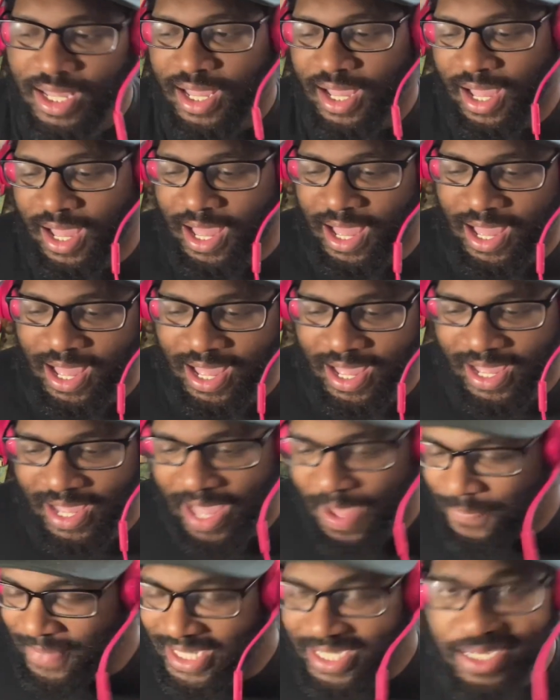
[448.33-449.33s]

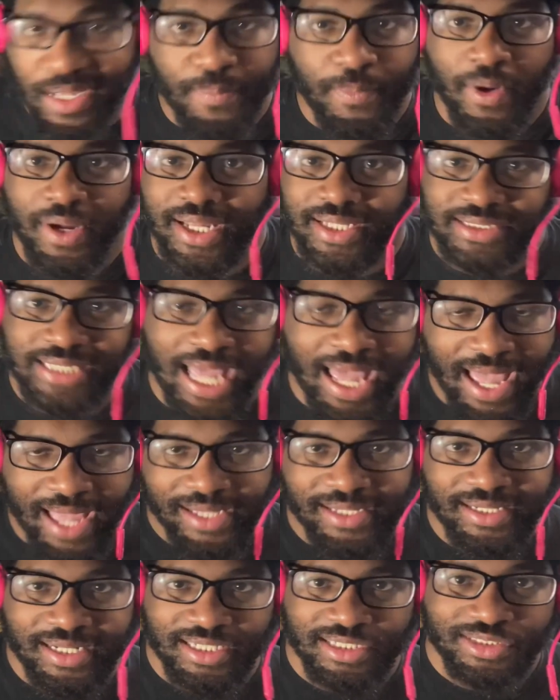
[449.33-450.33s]
I mean, come on, it's
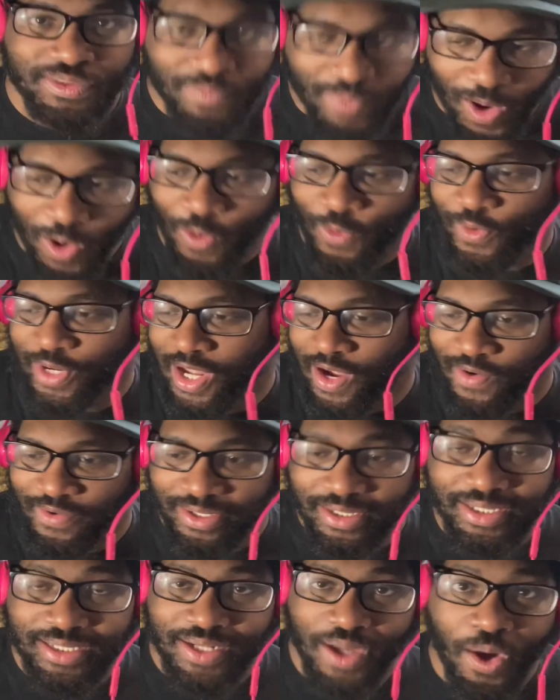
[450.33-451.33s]
Agnez Mo. We
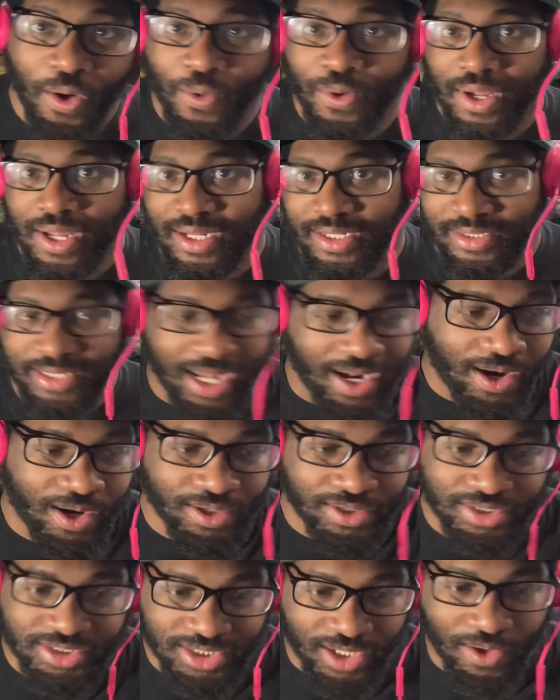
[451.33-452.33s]
already know that her
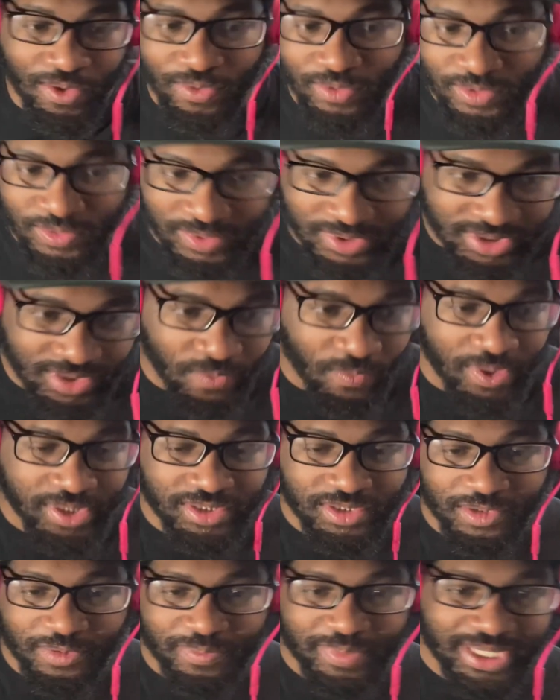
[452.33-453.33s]
songs was going
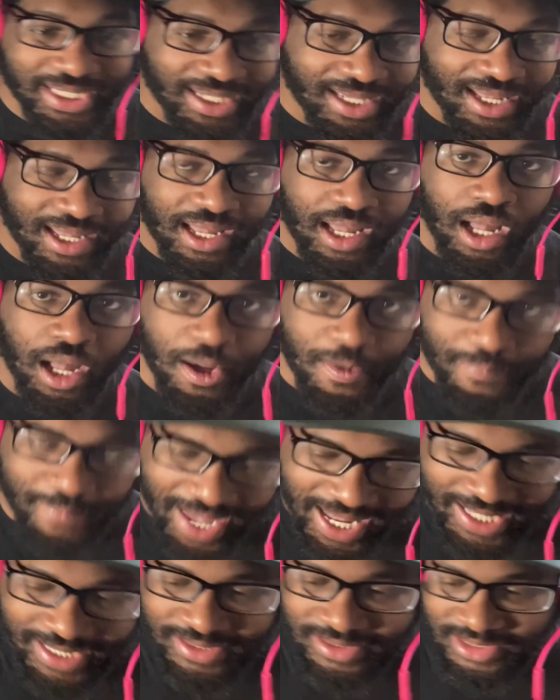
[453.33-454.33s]
to be
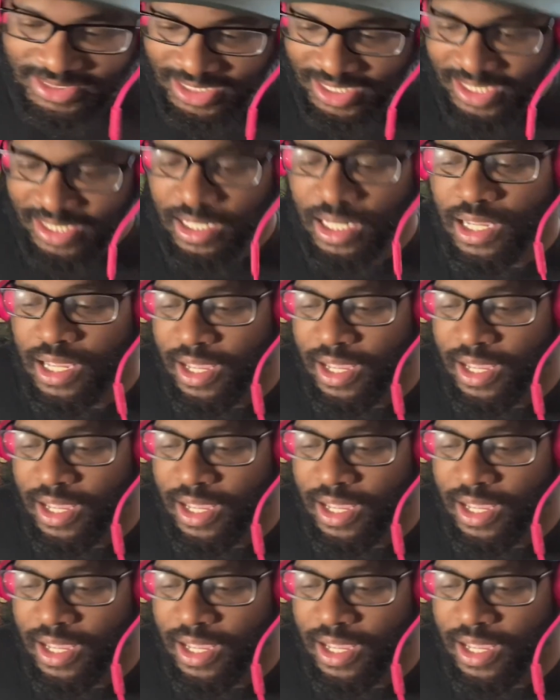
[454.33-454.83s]
amazing.